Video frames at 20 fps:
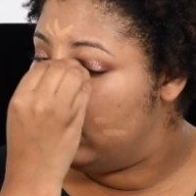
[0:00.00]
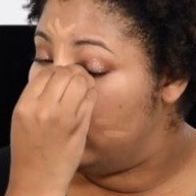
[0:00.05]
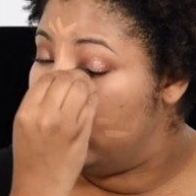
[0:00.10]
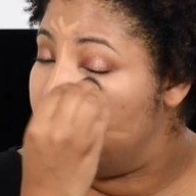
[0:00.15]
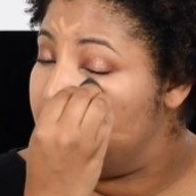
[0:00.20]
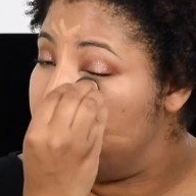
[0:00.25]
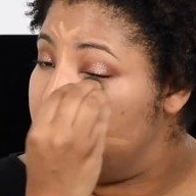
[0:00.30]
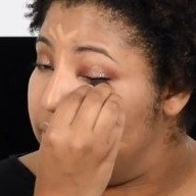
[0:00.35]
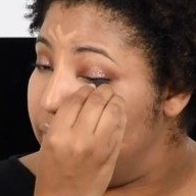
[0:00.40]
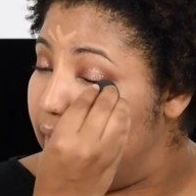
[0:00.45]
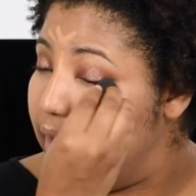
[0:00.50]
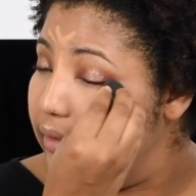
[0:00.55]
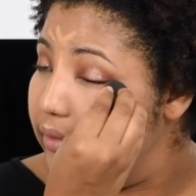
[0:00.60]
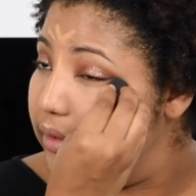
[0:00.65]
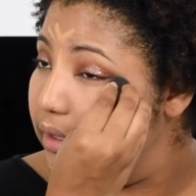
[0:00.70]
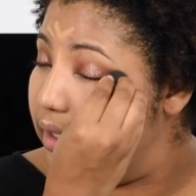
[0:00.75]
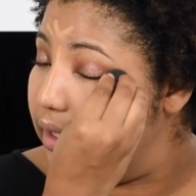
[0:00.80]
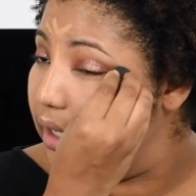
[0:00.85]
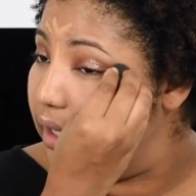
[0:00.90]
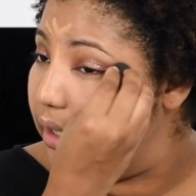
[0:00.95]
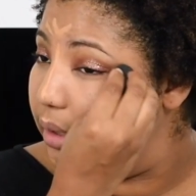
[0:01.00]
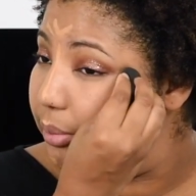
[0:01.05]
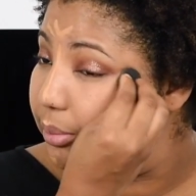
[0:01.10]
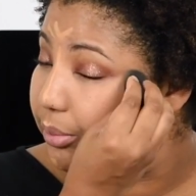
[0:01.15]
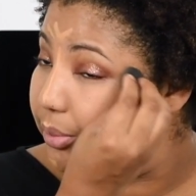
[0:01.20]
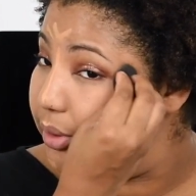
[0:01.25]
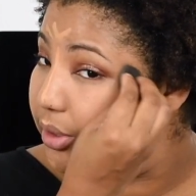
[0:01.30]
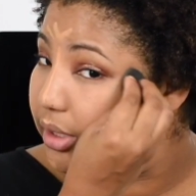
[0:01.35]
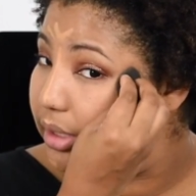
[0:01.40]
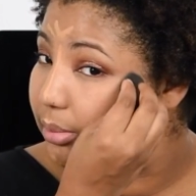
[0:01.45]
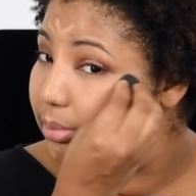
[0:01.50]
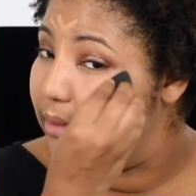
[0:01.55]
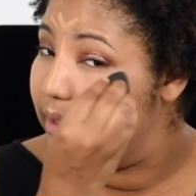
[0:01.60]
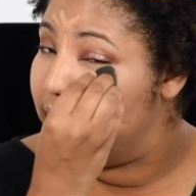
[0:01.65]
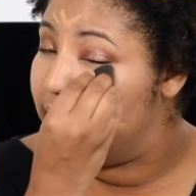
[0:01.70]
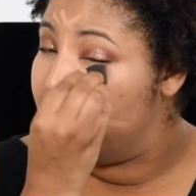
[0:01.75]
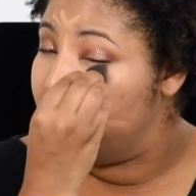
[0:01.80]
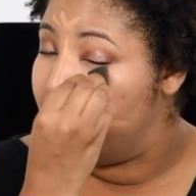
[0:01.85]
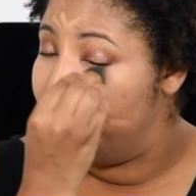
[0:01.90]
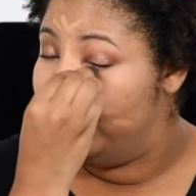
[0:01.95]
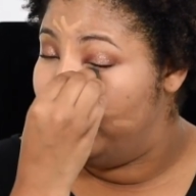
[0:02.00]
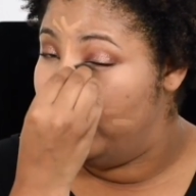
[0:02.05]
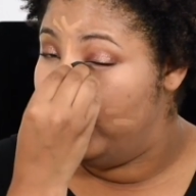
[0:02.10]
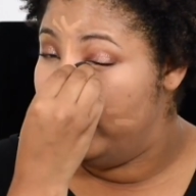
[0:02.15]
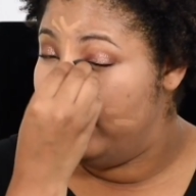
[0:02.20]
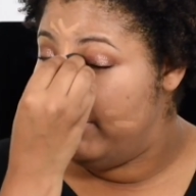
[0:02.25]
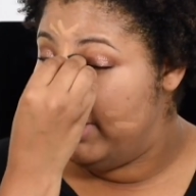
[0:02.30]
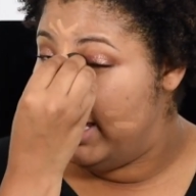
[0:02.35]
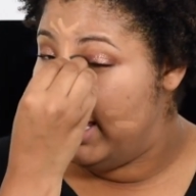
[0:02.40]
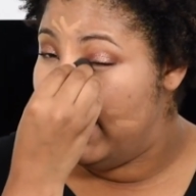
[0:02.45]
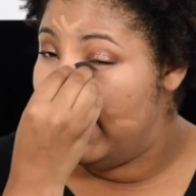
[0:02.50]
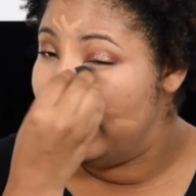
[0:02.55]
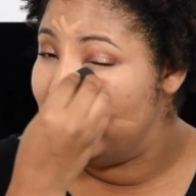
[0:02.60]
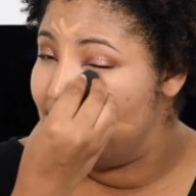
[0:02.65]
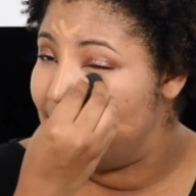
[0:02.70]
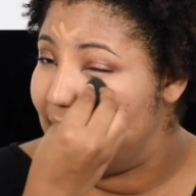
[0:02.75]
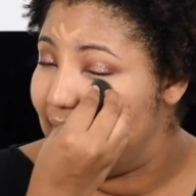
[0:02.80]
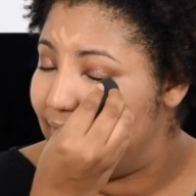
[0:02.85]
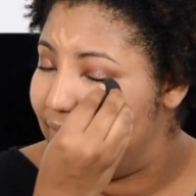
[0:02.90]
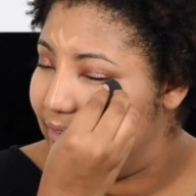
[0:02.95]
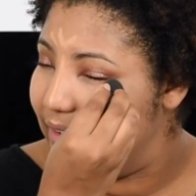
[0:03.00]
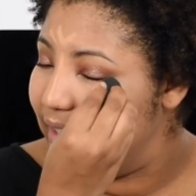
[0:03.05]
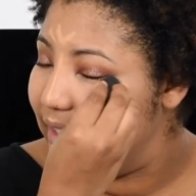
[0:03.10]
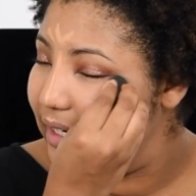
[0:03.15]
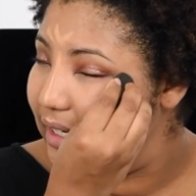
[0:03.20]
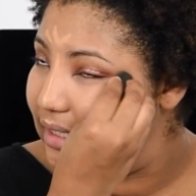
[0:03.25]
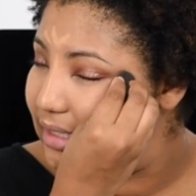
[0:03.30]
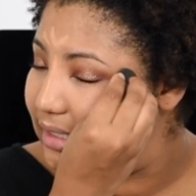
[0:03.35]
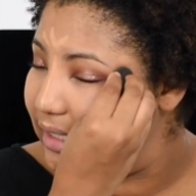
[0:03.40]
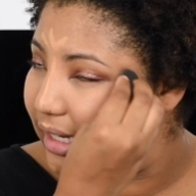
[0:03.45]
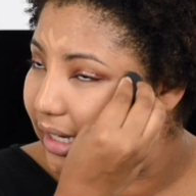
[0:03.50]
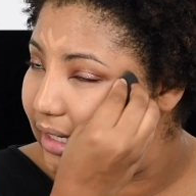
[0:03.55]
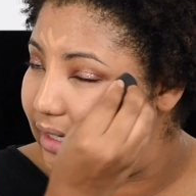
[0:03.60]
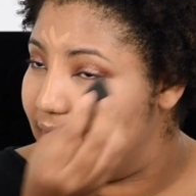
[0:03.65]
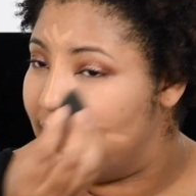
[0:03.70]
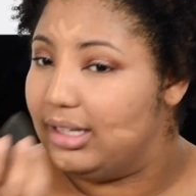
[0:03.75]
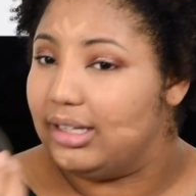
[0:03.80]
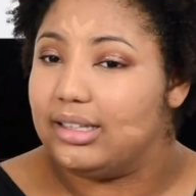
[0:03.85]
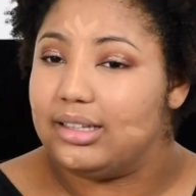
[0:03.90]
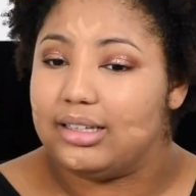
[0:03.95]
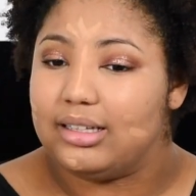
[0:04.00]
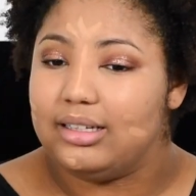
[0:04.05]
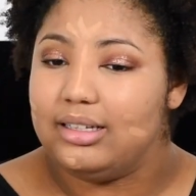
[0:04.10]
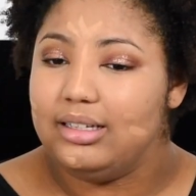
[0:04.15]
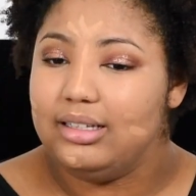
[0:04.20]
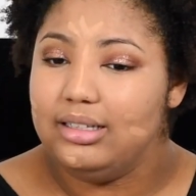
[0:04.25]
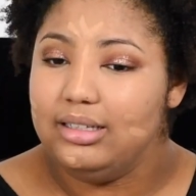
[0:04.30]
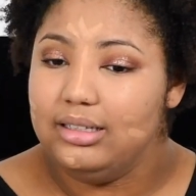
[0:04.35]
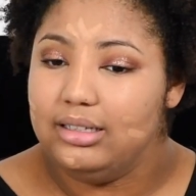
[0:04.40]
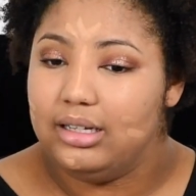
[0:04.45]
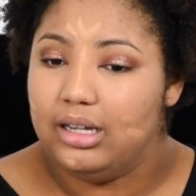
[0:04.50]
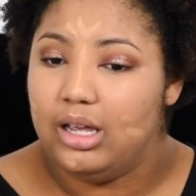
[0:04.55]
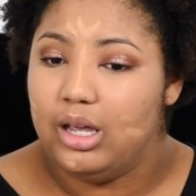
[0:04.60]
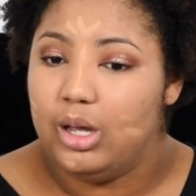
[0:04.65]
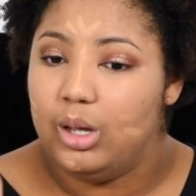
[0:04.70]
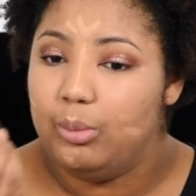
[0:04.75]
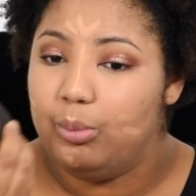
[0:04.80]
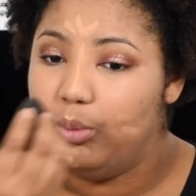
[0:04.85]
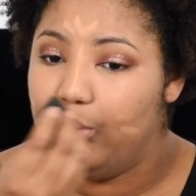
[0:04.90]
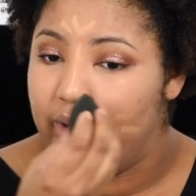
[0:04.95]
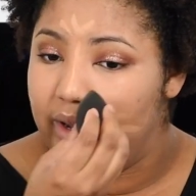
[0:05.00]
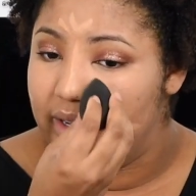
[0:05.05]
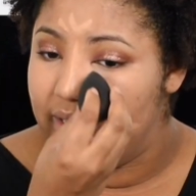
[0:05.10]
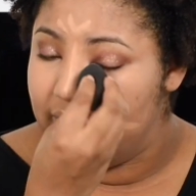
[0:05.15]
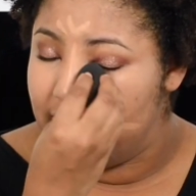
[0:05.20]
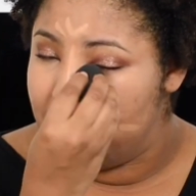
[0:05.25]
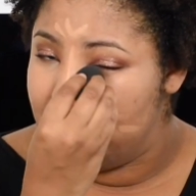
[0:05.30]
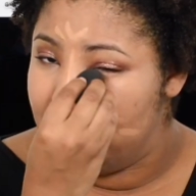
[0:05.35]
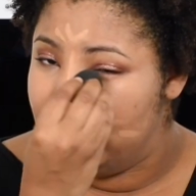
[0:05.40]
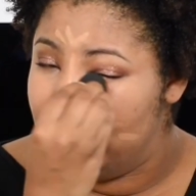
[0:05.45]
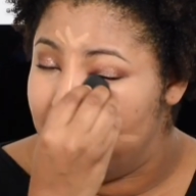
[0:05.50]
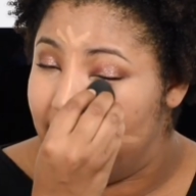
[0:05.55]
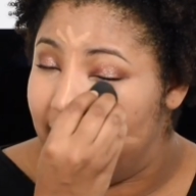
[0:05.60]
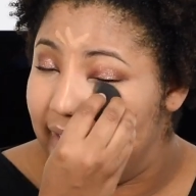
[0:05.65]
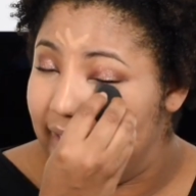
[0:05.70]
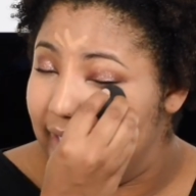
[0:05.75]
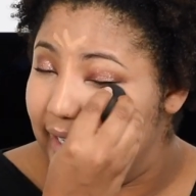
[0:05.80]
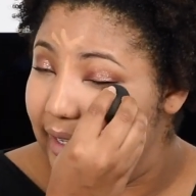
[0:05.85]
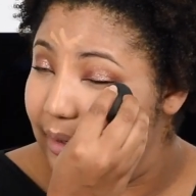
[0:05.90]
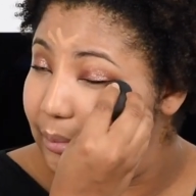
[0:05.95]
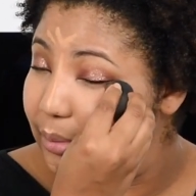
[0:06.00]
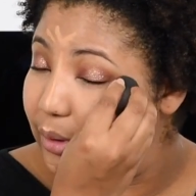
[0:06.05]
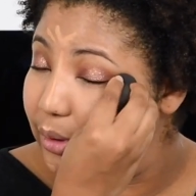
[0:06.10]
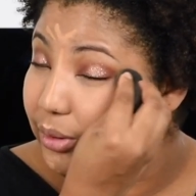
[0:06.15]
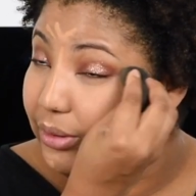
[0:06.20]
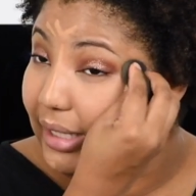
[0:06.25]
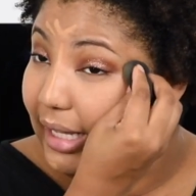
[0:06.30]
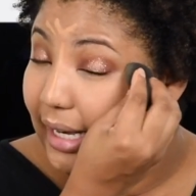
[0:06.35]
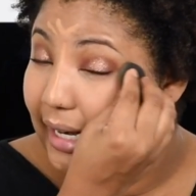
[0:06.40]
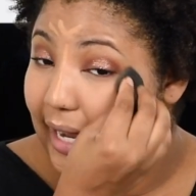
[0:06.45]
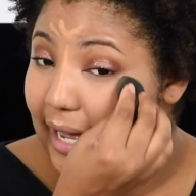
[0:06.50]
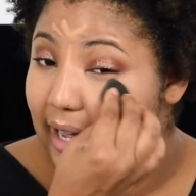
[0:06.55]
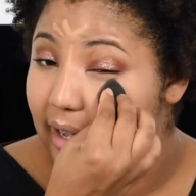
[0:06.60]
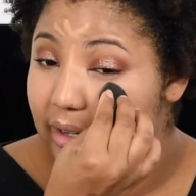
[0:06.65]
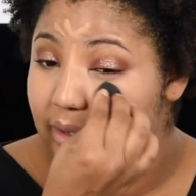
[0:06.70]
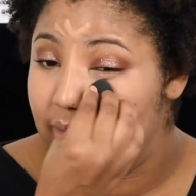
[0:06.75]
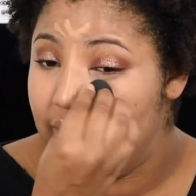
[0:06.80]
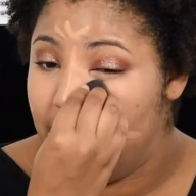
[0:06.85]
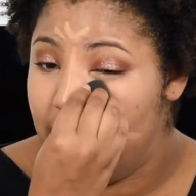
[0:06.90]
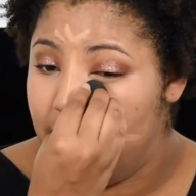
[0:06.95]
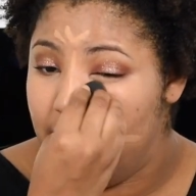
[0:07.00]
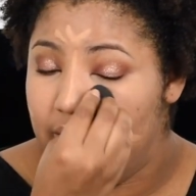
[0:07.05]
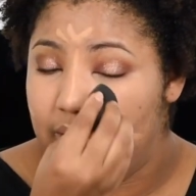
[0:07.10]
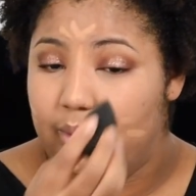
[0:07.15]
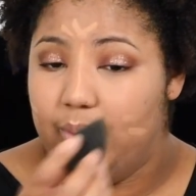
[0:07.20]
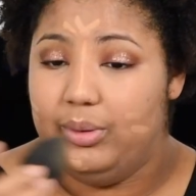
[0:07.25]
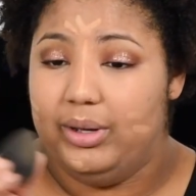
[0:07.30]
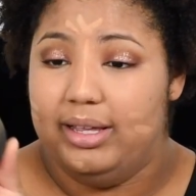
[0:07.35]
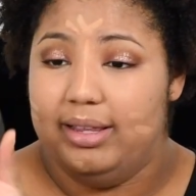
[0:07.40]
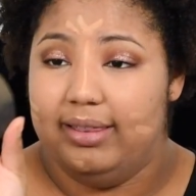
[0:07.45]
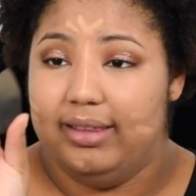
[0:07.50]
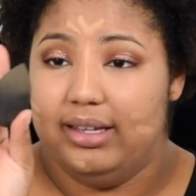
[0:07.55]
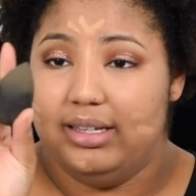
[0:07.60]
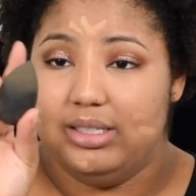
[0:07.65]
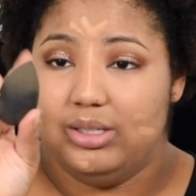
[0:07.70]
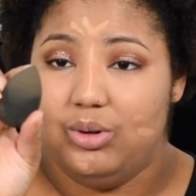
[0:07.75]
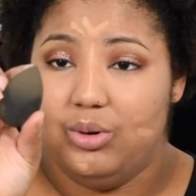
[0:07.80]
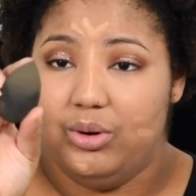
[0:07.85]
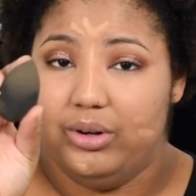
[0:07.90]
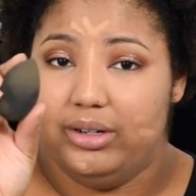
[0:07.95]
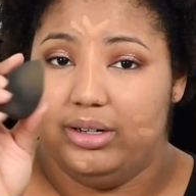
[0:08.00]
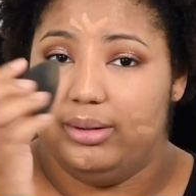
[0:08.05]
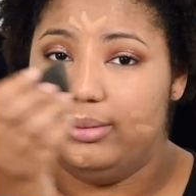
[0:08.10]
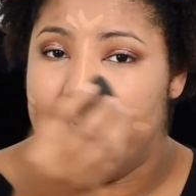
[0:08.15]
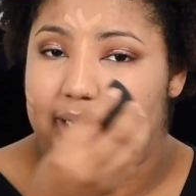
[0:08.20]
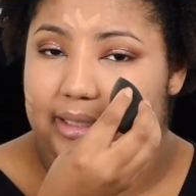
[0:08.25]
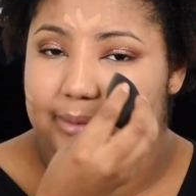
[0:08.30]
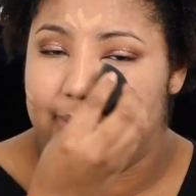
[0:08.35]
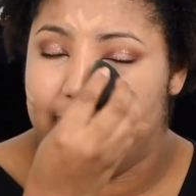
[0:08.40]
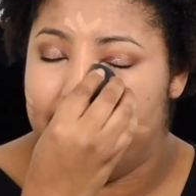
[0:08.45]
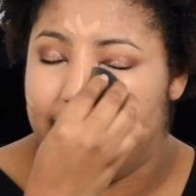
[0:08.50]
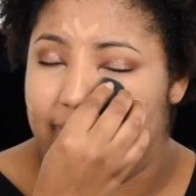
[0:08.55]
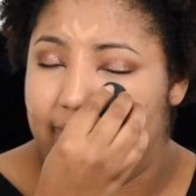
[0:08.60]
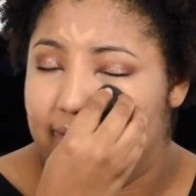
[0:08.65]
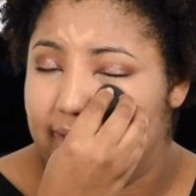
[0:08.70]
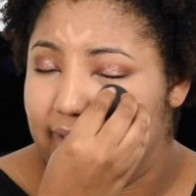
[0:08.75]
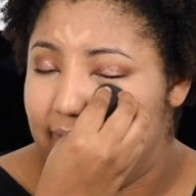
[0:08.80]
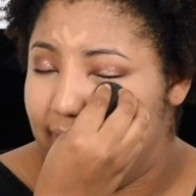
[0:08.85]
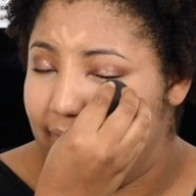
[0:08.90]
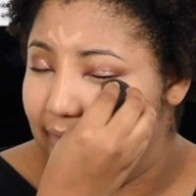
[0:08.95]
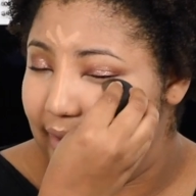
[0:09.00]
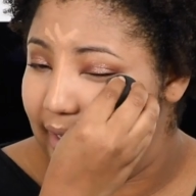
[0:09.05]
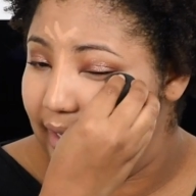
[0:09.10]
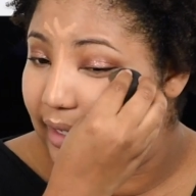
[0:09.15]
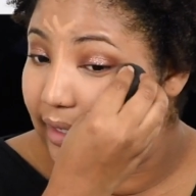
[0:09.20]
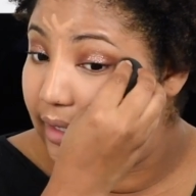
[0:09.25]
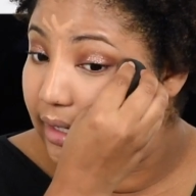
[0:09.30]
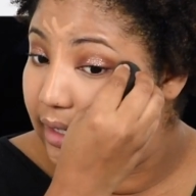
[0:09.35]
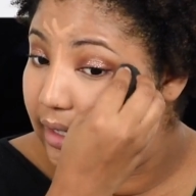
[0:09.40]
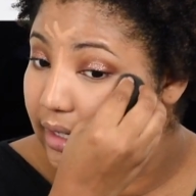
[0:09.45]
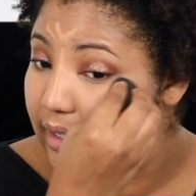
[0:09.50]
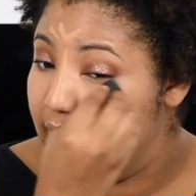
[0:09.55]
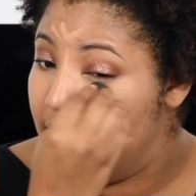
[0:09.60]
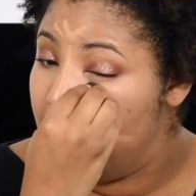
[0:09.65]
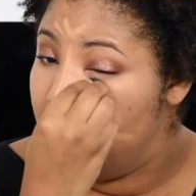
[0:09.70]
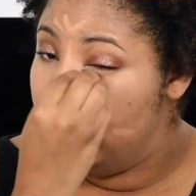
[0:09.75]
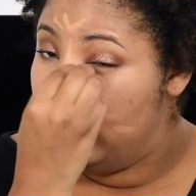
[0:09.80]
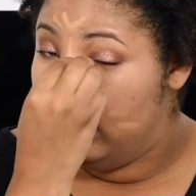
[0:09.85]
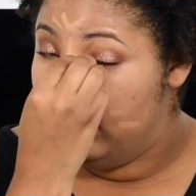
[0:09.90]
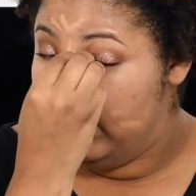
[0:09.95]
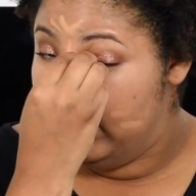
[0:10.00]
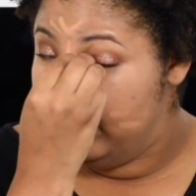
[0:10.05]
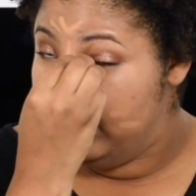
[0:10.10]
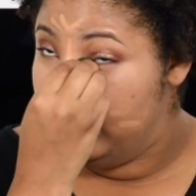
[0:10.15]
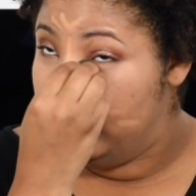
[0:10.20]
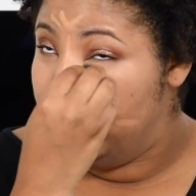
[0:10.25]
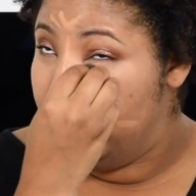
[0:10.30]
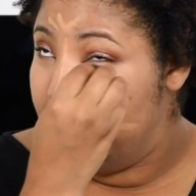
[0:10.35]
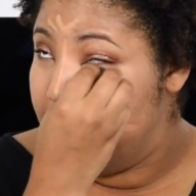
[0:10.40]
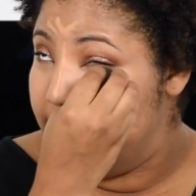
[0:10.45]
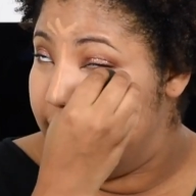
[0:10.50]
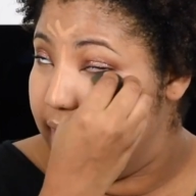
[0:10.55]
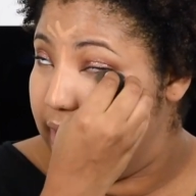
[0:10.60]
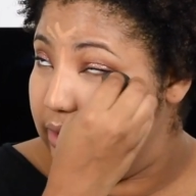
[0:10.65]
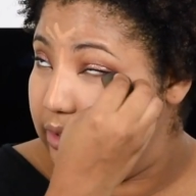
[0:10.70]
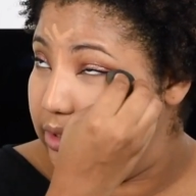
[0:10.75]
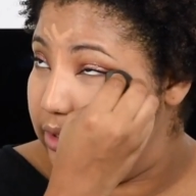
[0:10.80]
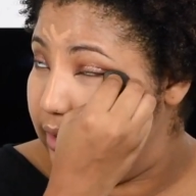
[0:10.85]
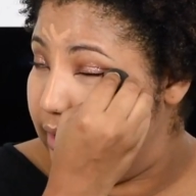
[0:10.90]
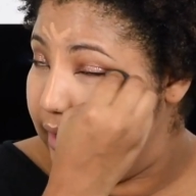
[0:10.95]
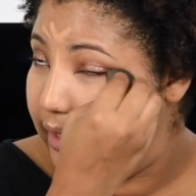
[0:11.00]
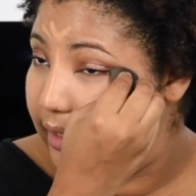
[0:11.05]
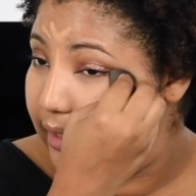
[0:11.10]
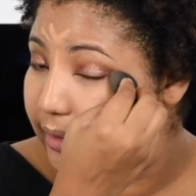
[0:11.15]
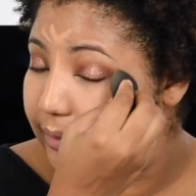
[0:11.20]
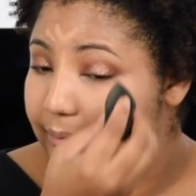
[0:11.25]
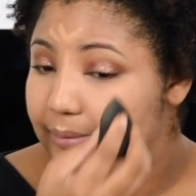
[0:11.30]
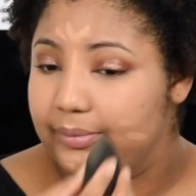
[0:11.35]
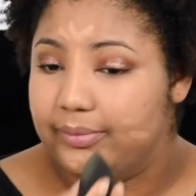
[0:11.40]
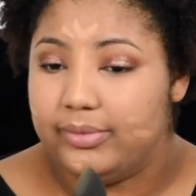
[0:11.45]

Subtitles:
I do have a beauty blender for my eyes, but I feel like it's like pointless to like pull that out when this corner works perfectly fine. Maybe one day I'll try it.